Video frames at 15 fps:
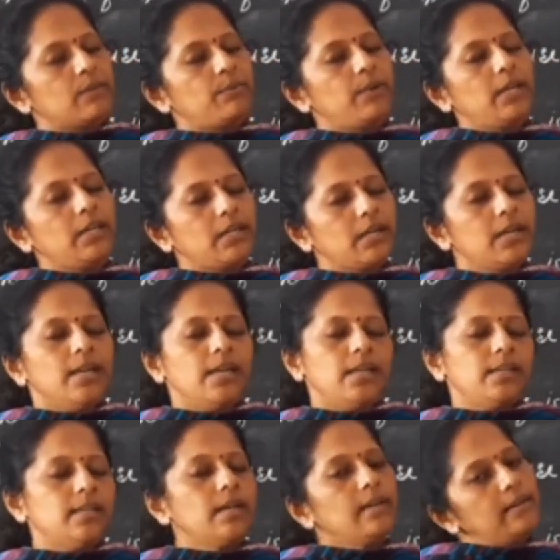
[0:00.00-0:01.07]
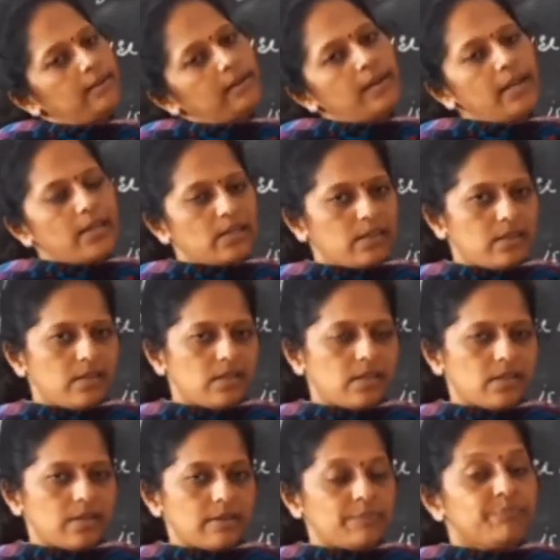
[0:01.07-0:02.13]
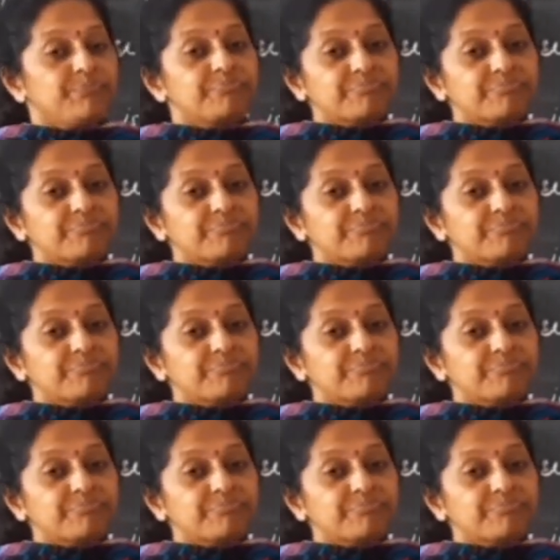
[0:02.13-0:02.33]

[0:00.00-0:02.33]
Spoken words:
wheat in the next season.